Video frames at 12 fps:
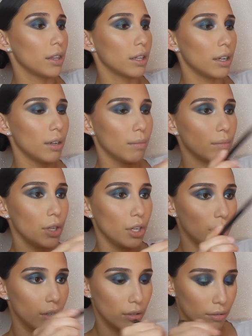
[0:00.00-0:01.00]
some,
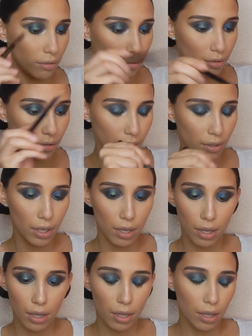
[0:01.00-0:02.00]
you know,
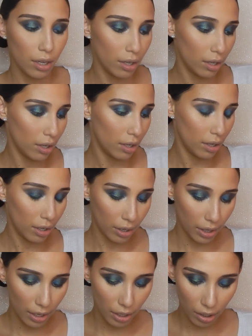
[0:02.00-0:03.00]

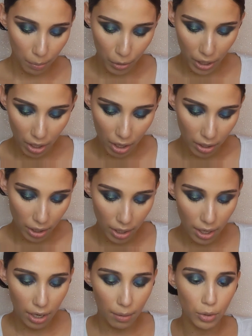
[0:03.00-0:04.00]
setting spray on
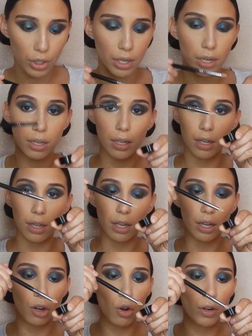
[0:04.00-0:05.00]
it, and I'm just going to
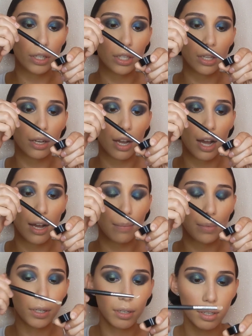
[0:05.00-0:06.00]
go into the
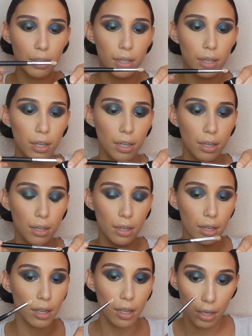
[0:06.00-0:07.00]
cap
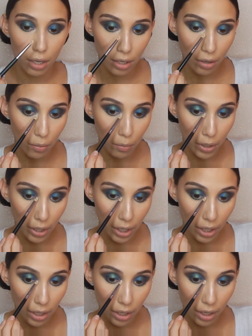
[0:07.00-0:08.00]
and work
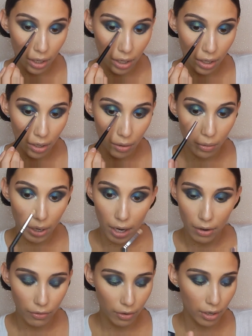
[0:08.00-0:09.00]
it in
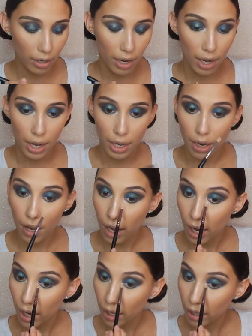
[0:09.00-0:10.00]
wherever I
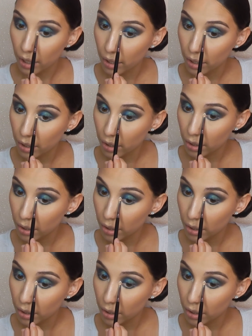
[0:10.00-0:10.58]
highlighted,